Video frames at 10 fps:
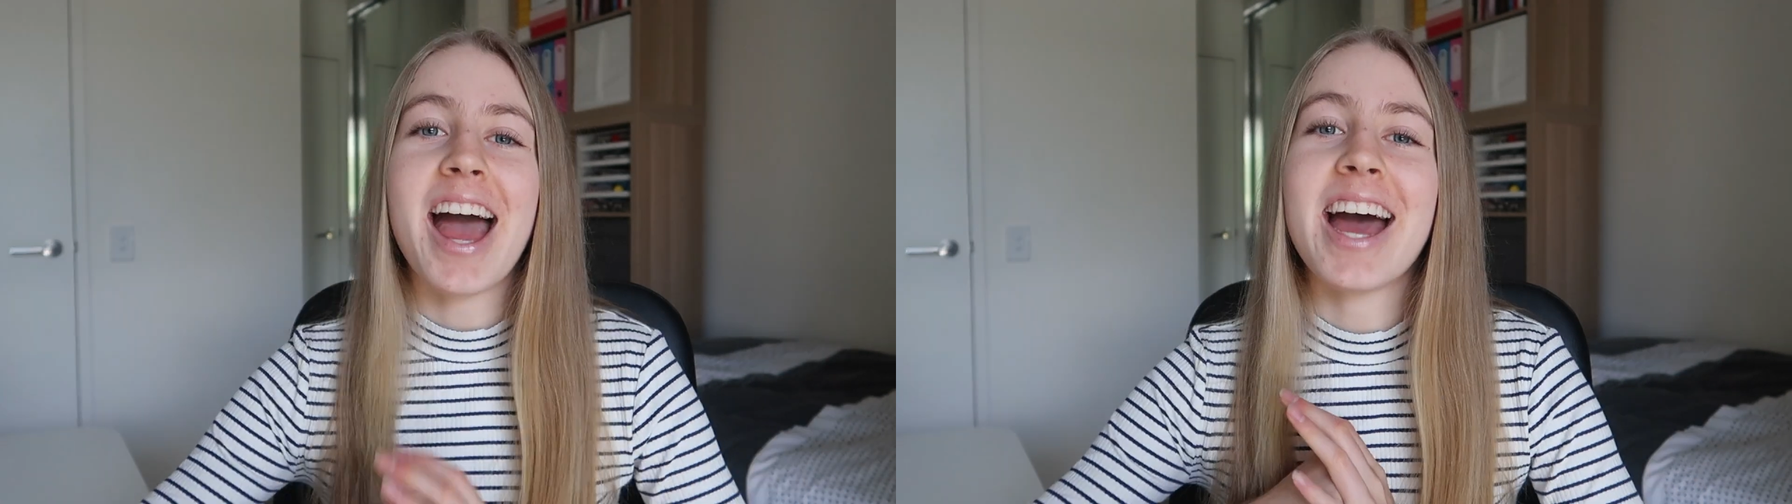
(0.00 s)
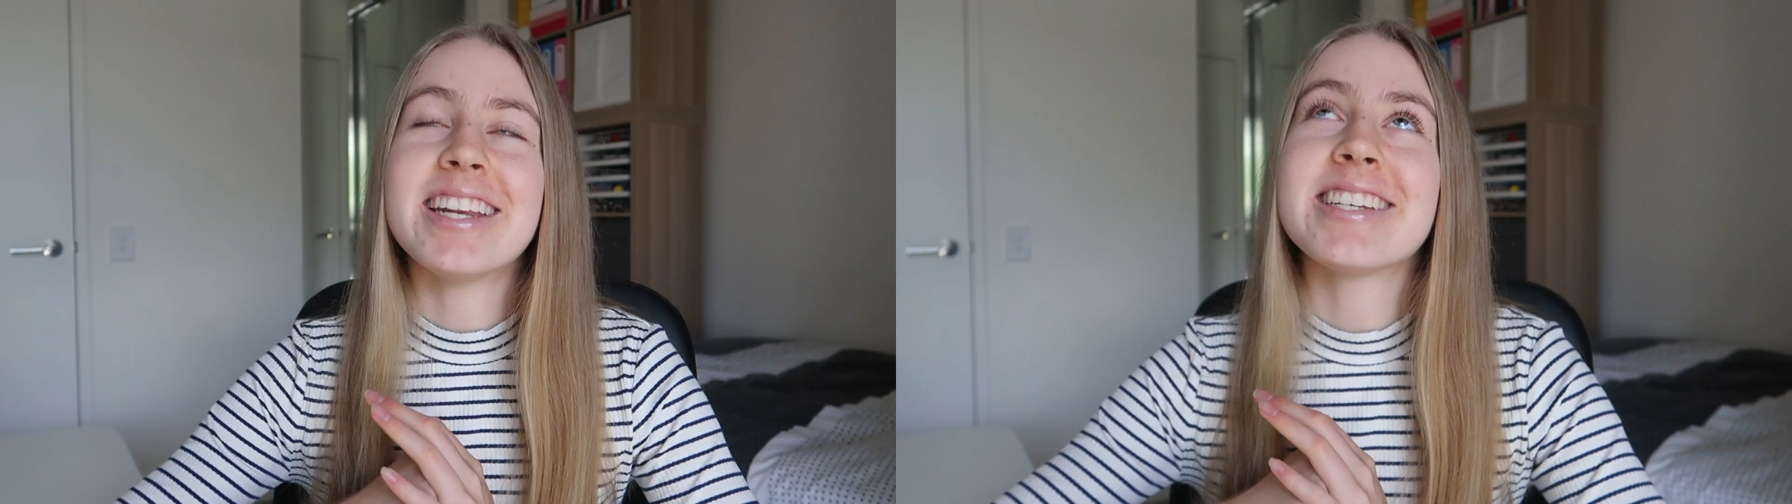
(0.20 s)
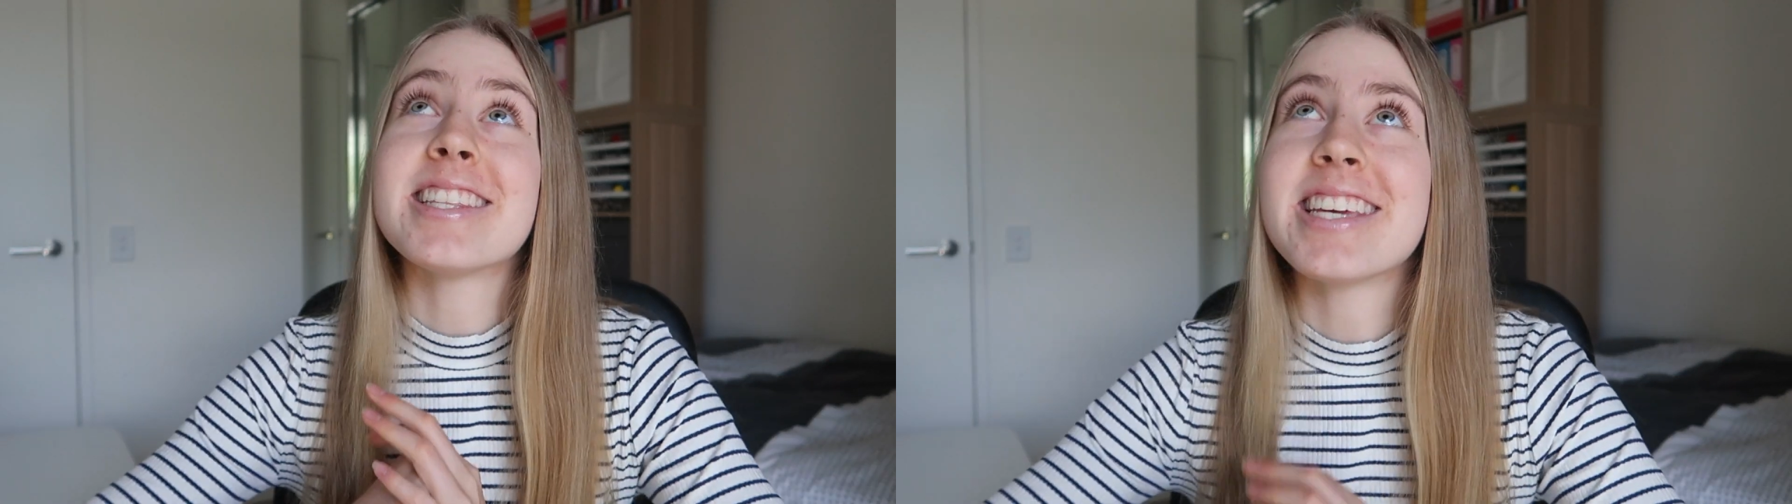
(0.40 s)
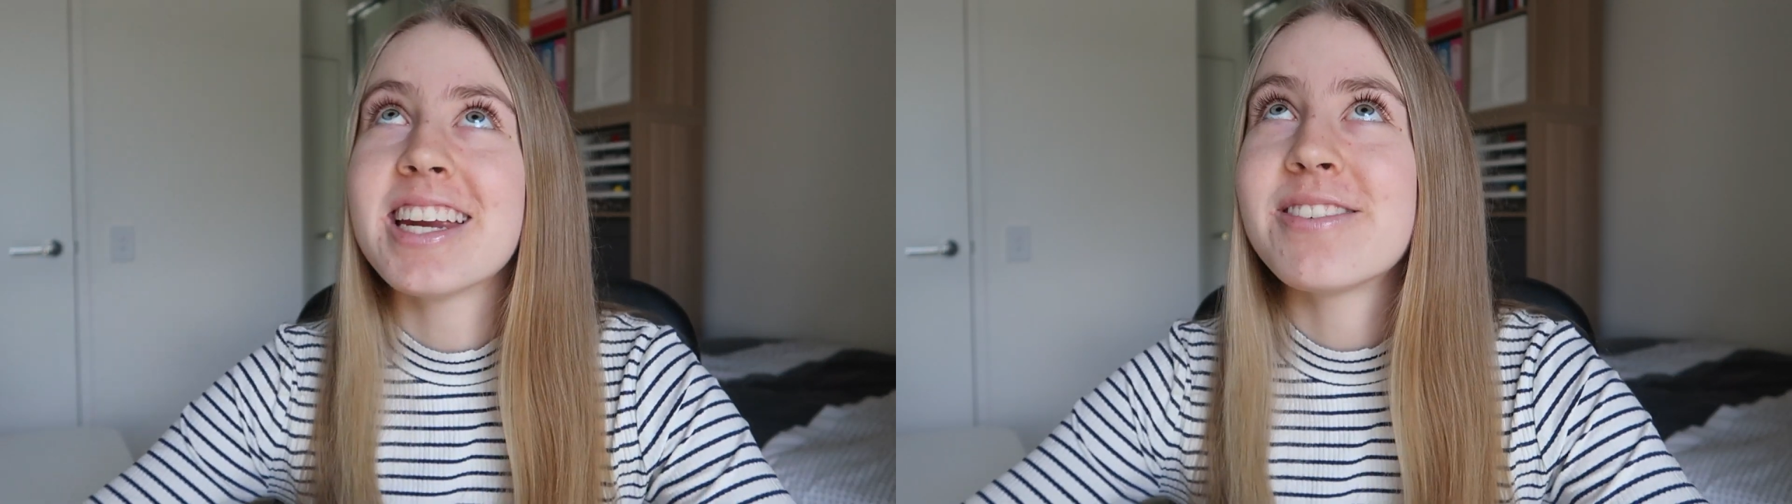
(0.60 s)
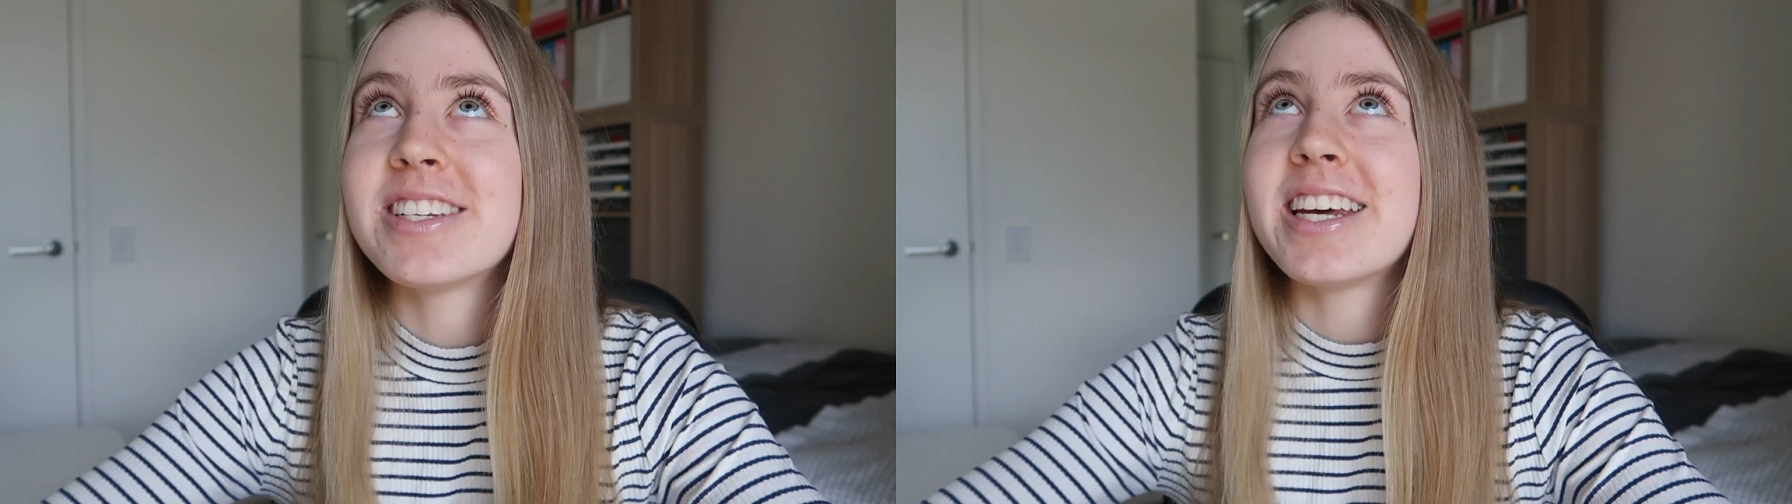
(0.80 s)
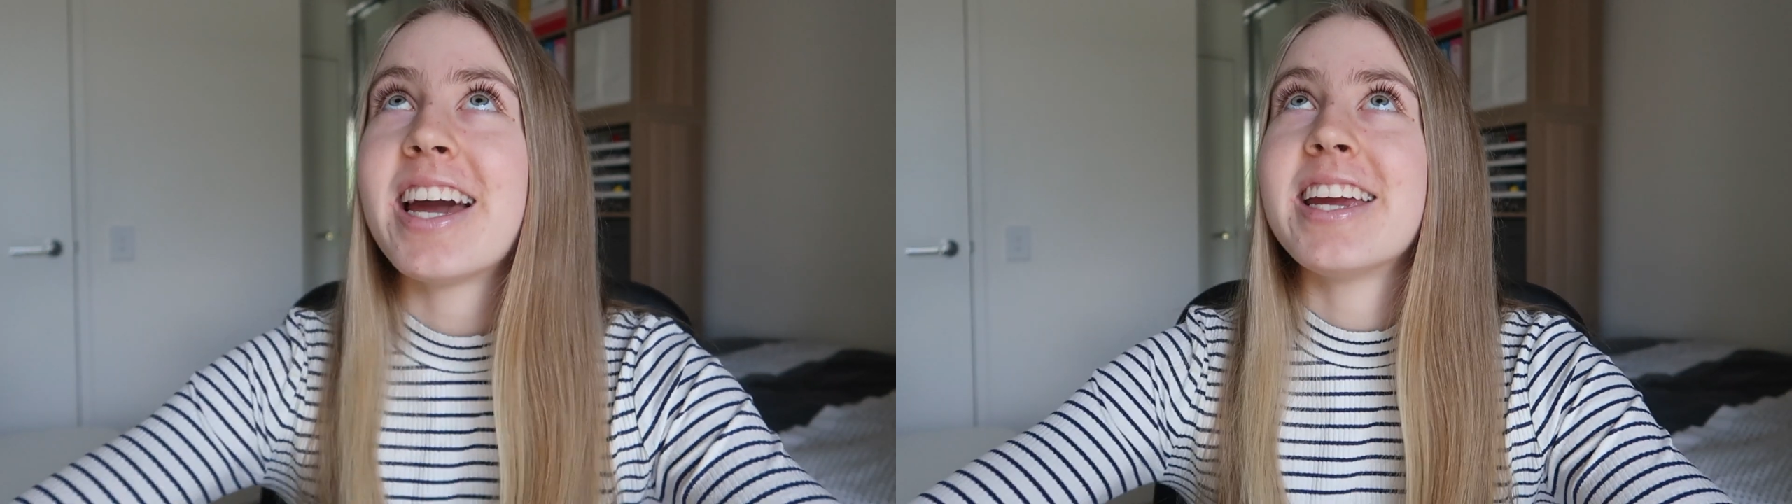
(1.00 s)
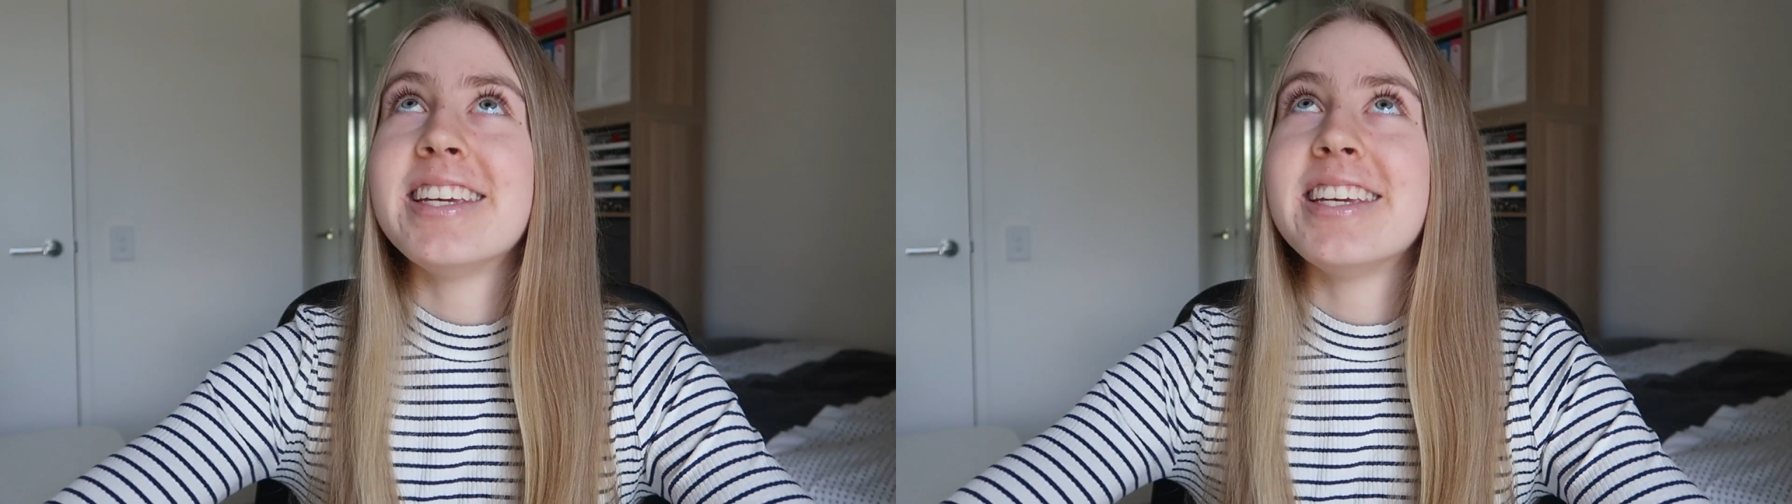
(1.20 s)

And at the end of the day,